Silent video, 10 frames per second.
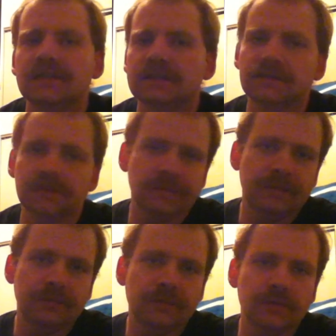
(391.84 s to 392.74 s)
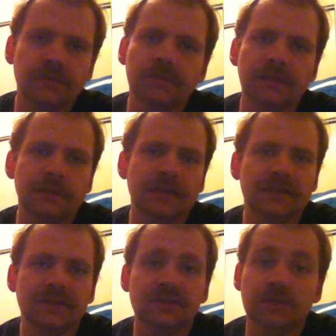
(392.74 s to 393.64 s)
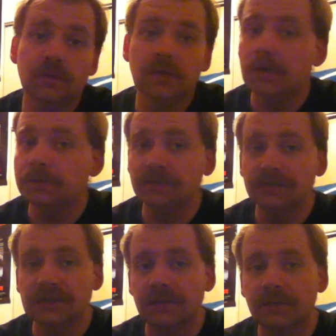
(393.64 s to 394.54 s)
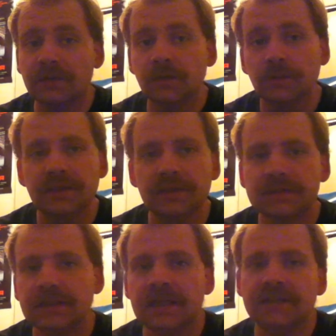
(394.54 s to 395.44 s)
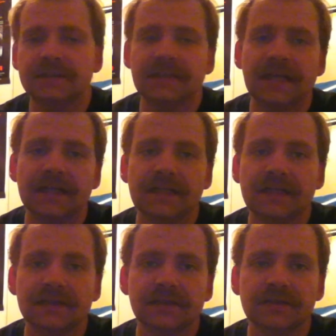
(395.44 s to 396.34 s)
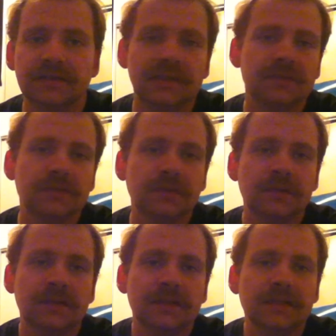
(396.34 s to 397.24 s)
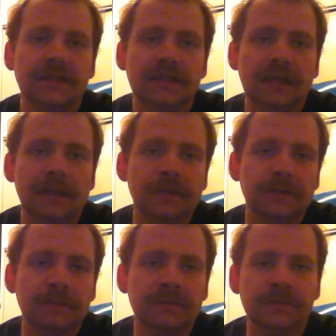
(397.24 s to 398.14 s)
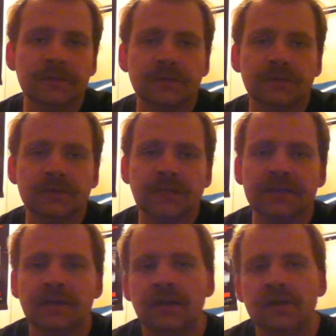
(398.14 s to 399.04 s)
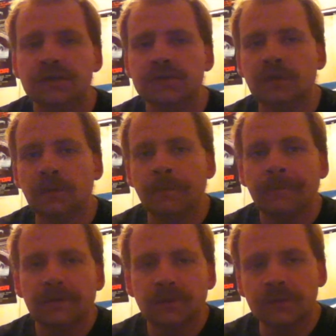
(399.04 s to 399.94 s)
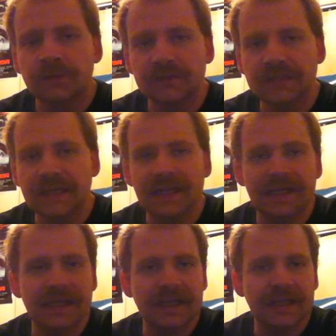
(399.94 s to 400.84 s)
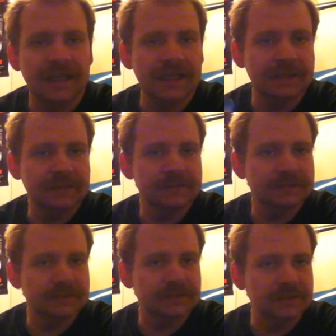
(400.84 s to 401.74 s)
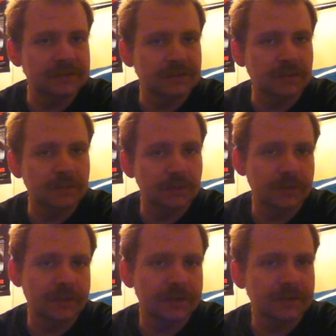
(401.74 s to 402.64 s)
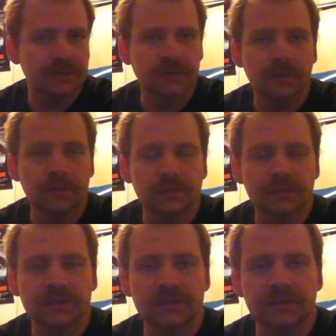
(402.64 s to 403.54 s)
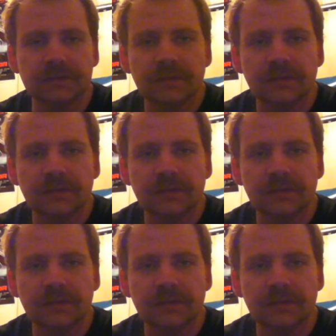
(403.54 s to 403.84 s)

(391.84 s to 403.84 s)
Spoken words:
because it was my brother's, but I would like to show it off because I don't think no one else has got it on here yet. So I think it'll be fun to show you guys. So look for that. And it's a Blu-ray, so you'll see.